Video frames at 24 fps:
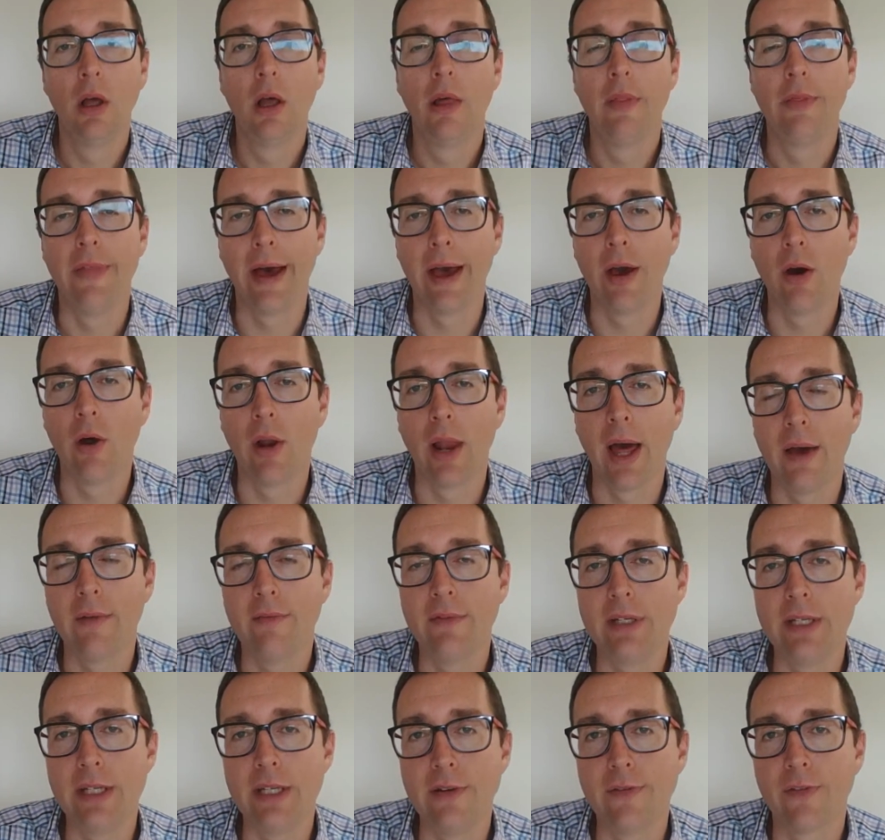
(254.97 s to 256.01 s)
they all
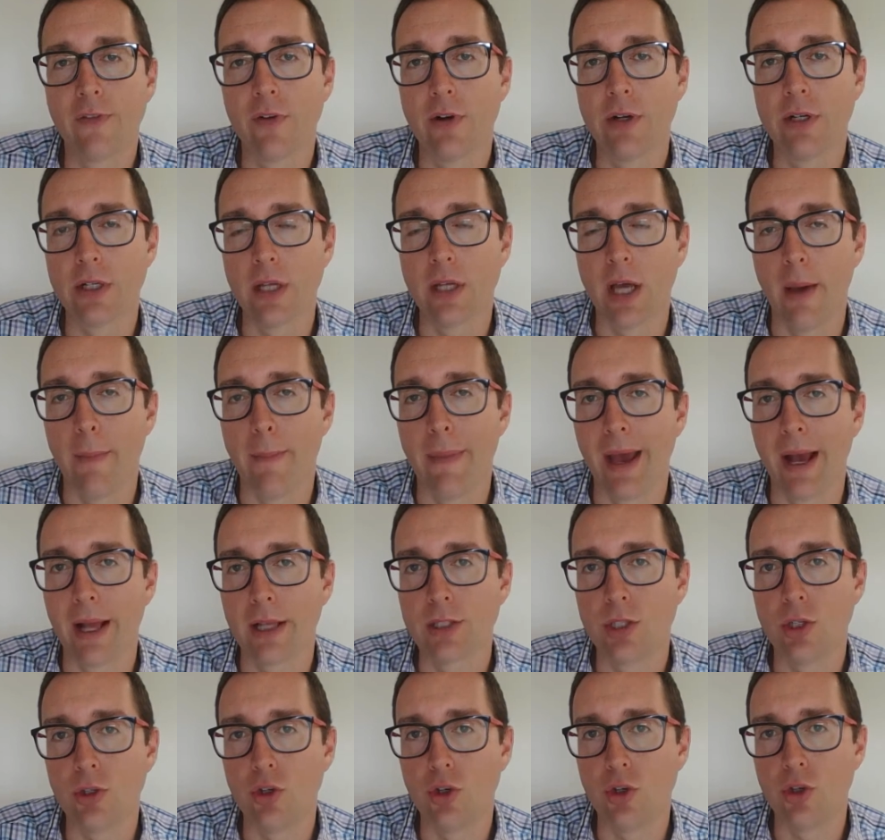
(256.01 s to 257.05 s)
have different
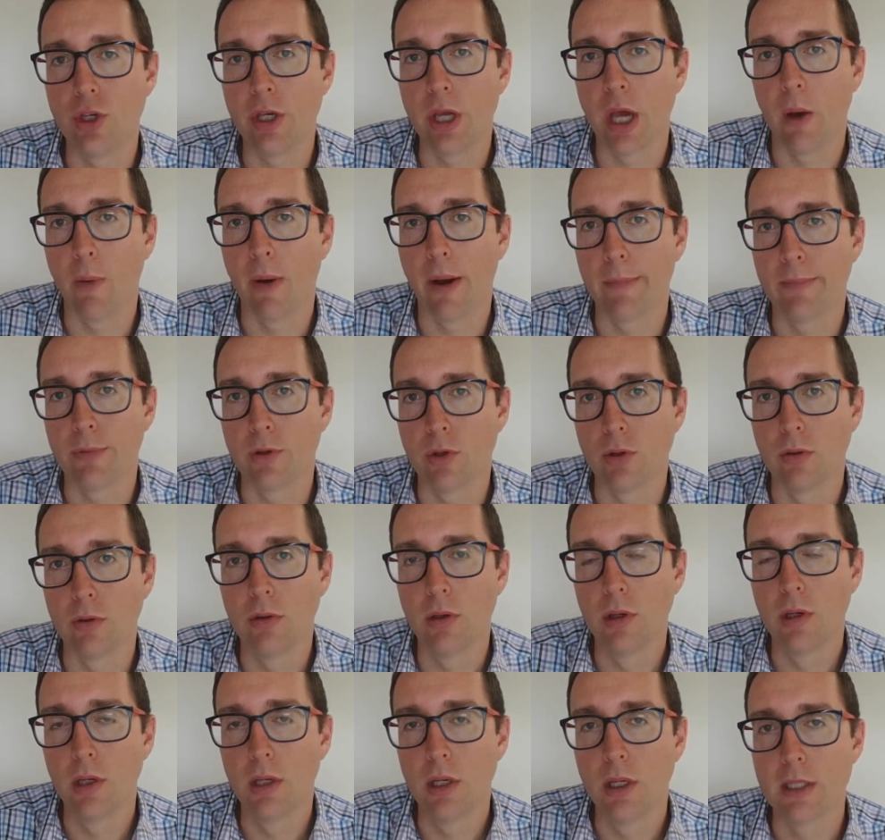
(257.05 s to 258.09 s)
amounts that you can go up to.
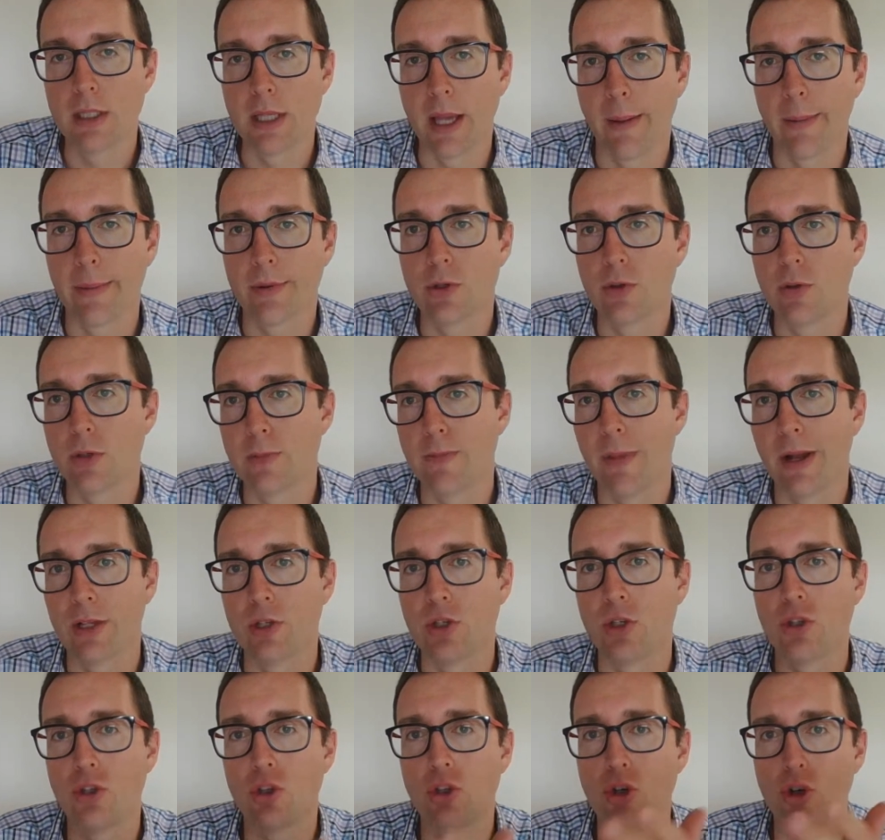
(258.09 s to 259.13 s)
So up to as much
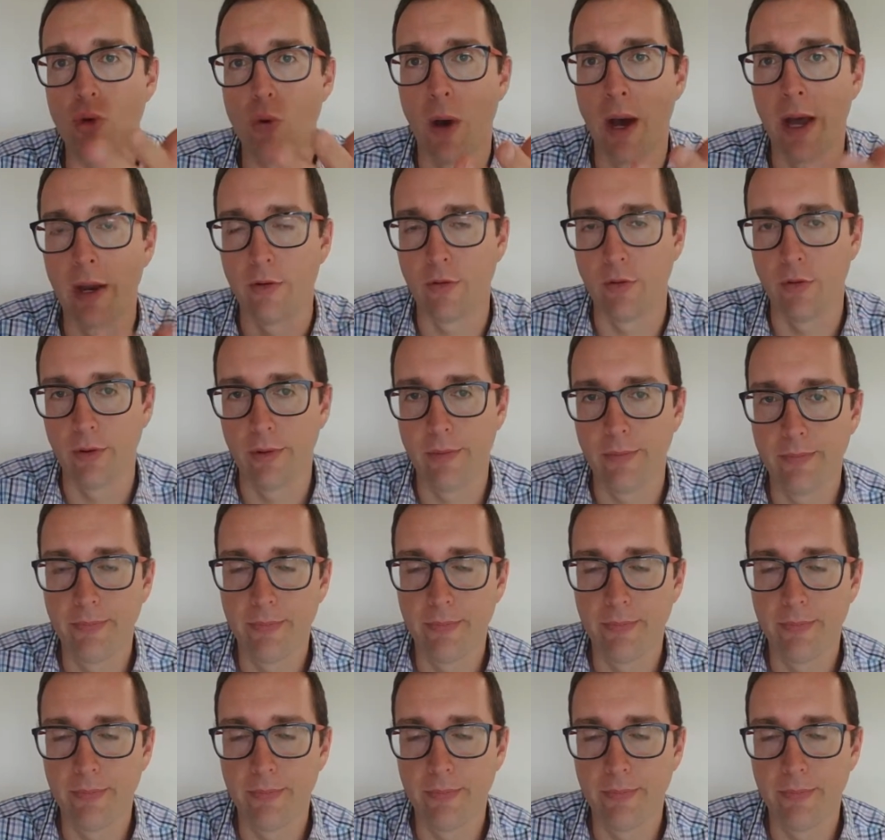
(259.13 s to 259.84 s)
as 200.